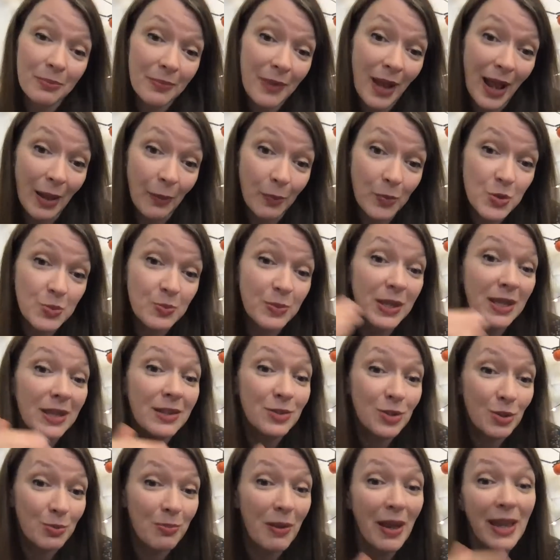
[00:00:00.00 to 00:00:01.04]
helps me
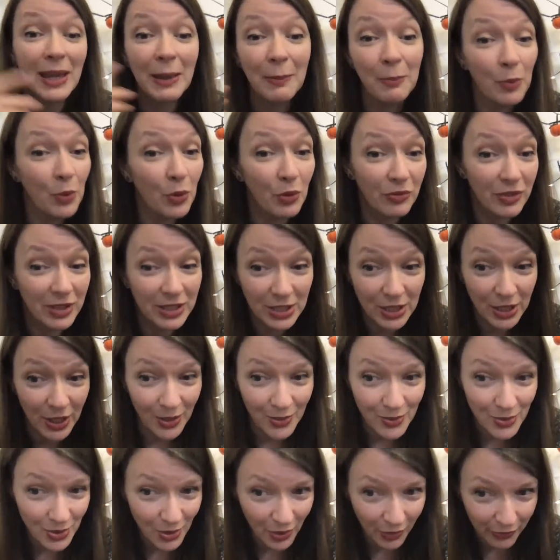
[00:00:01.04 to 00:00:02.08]
to make more
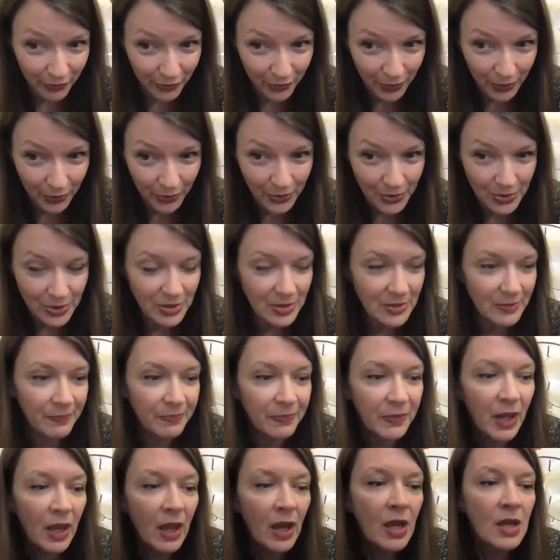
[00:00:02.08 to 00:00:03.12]
videos, of course.
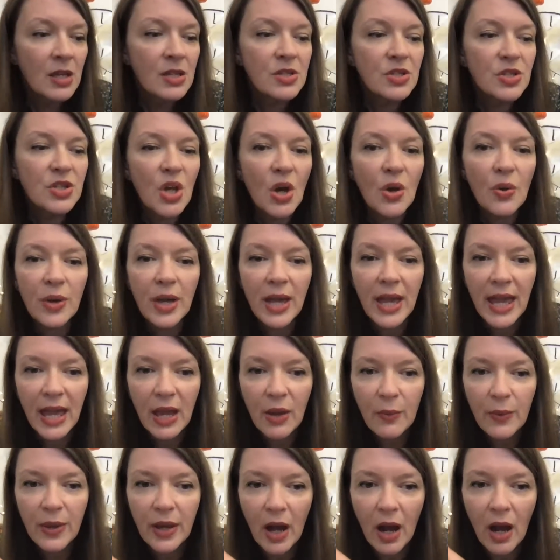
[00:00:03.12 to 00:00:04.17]
So
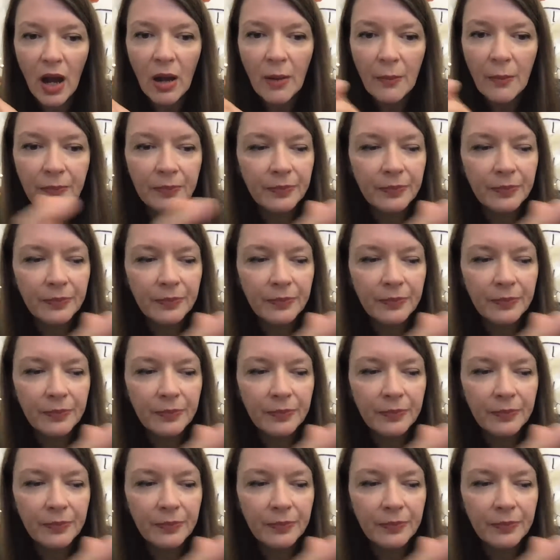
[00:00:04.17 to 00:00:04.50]
here we are.